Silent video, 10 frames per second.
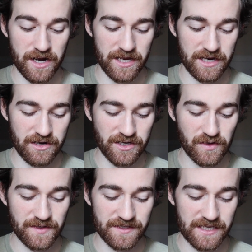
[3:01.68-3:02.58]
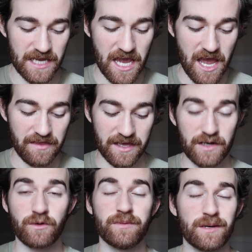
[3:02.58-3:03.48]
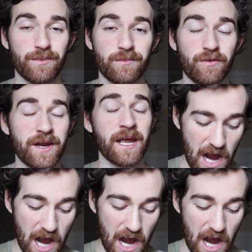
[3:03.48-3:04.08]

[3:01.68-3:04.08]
right here and you can see that it will be a boomerang.